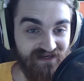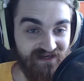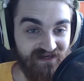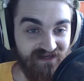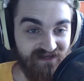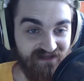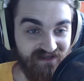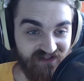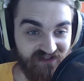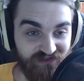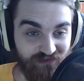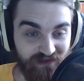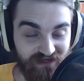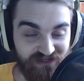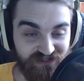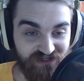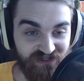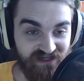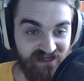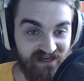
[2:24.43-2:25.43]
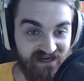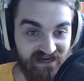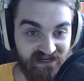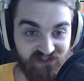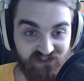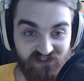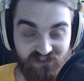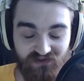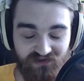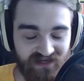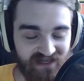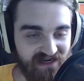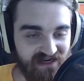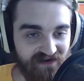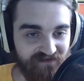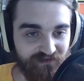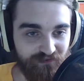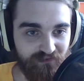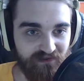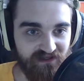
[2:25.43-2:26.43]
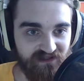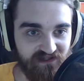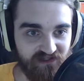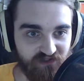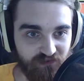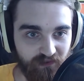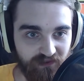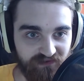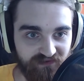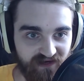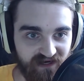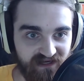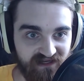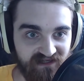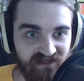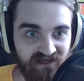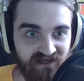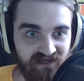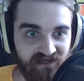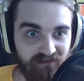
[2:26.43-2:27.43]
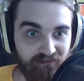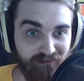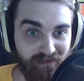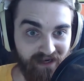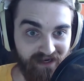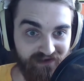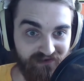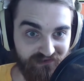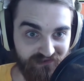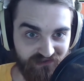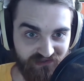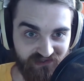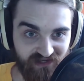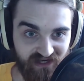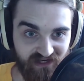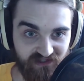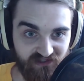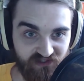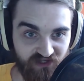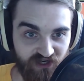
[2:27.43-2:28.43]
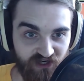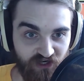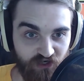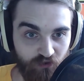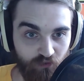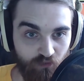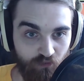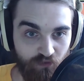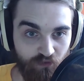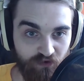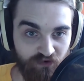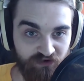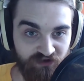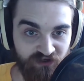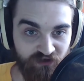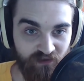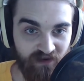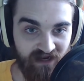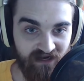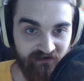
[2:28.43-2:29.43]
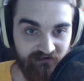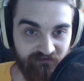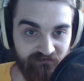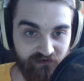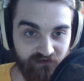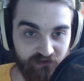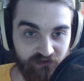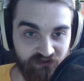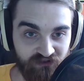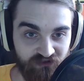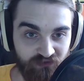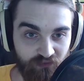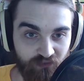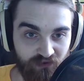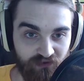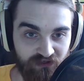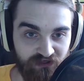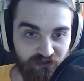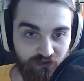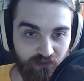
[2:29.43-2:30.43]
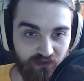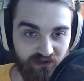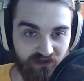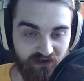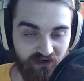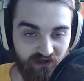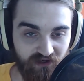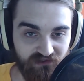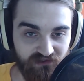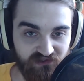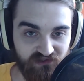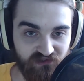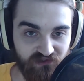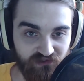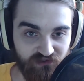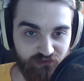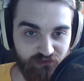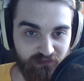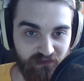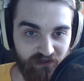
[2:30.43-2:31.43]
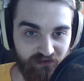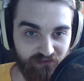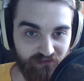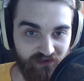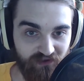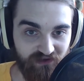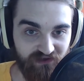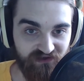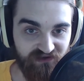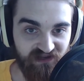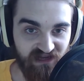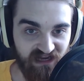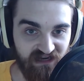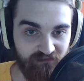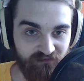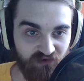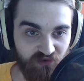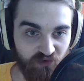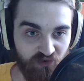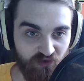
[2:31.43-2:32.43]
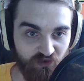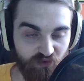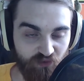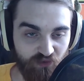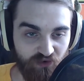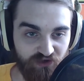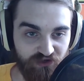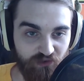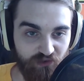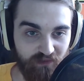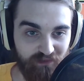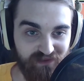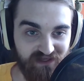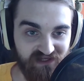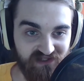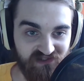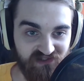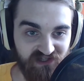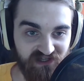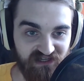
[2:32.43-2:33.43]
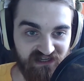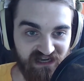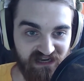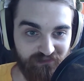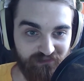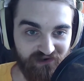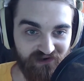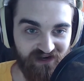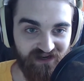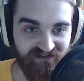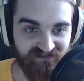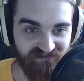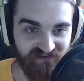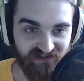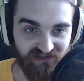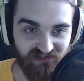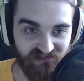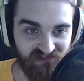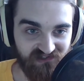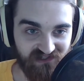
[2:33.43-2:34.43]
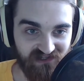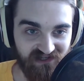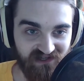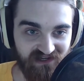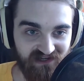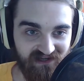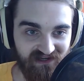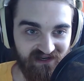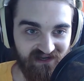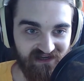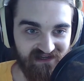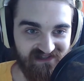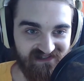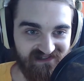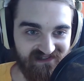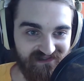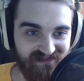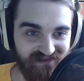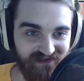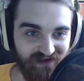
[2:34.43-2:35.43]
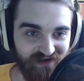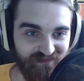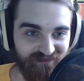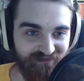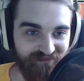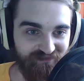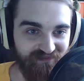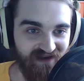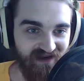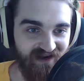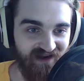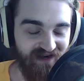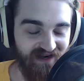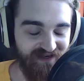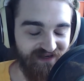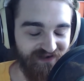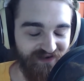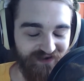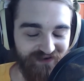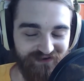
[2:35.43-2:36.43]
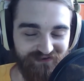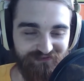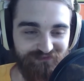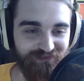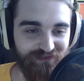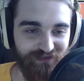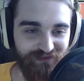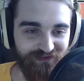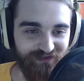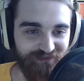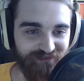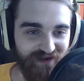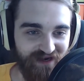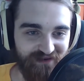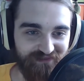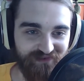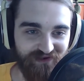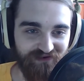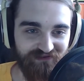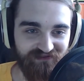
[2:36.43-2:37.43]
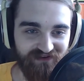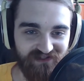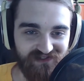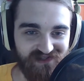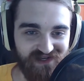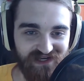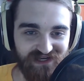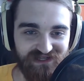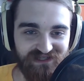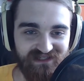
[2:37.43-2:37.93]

Next question, and I still can never read this one right. Michael says, were you a console spelt wrong gamer, or were you a PC gamer at first? And he's got a icon of PewDiePie bro fisting.